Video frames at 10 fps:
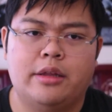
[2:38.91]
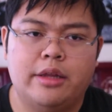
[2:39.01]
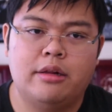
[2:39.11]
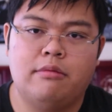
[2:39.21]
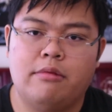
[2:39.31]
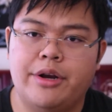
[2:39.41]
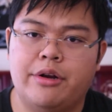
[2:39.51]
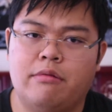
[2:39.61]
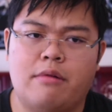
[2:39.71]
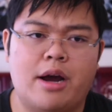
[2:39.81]

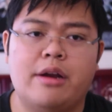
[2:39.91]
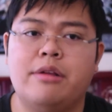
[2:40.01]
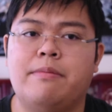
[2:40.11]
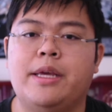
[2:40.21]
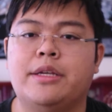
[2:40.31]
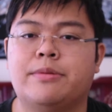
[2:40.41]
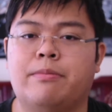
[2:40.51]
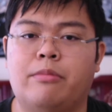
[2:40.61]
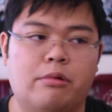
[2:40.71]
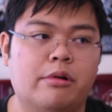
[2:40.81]
wonder, why are you being
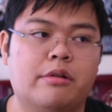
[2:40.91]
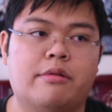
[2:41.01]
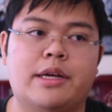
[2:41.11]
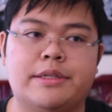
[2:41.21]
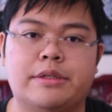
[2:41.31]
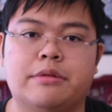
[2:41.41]
more aggressive